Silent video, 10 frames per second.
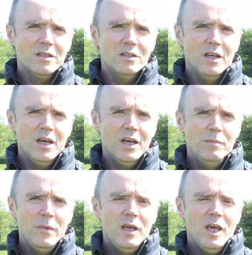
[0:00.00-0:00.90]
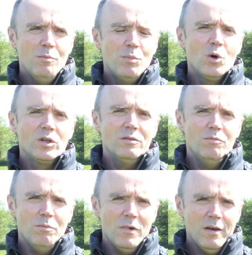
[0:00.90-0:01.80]
on imported
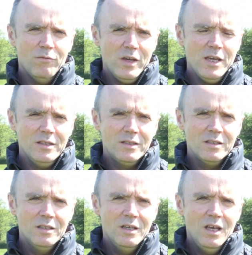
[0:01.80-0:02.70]
feeds,